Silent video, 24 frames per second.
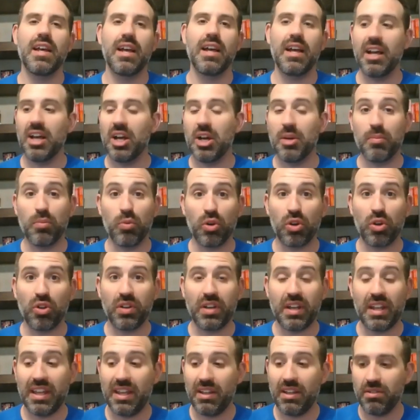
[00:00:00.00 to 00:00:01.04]

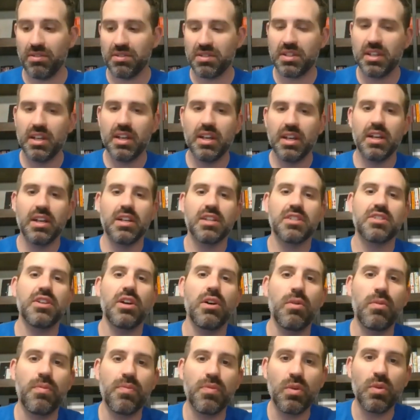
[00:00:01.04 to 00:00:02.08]
Brookland Hills.
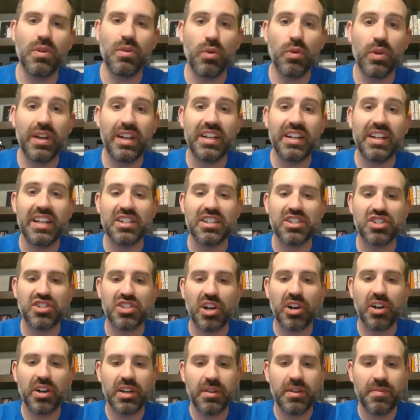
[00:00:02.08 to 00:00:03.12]
So we'll go ahead and get
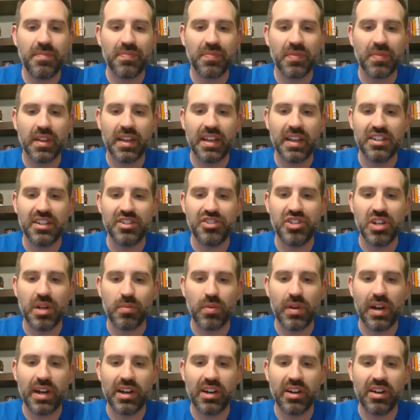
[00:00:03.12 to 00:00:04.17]
started and
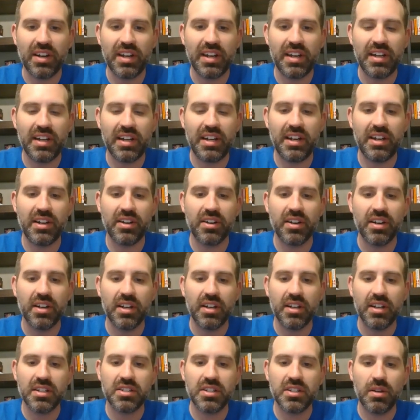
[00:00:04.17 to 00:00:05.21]
jump right on in here.
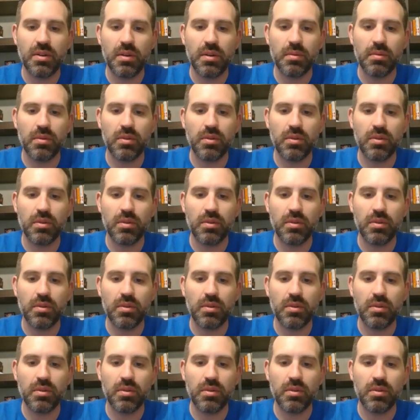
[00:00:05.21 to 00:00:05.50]
So I'm